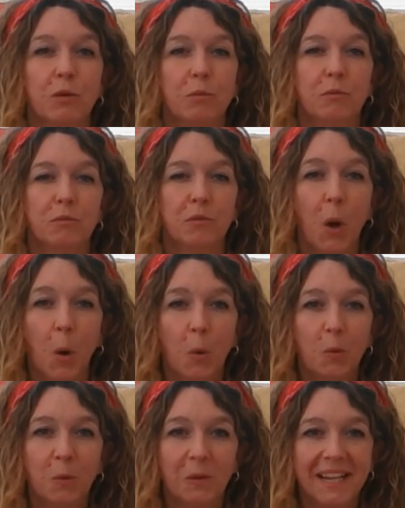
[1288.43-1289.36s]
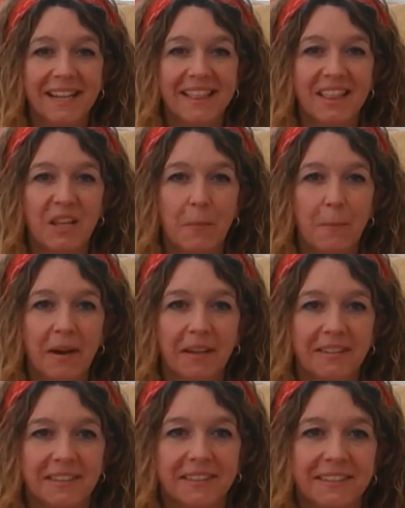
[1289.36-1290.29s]
to roll in the
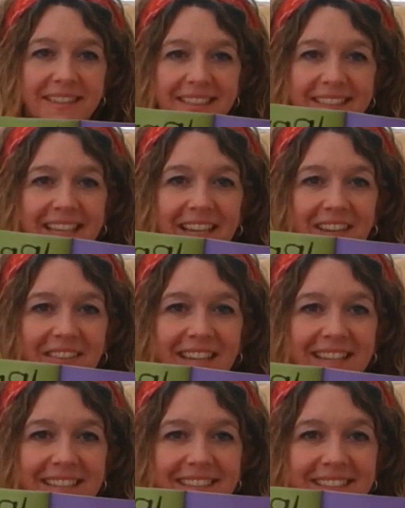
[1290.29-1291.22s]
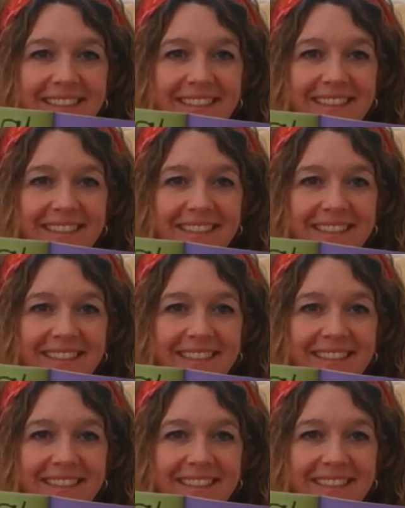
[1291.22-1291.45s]
mud. There he is.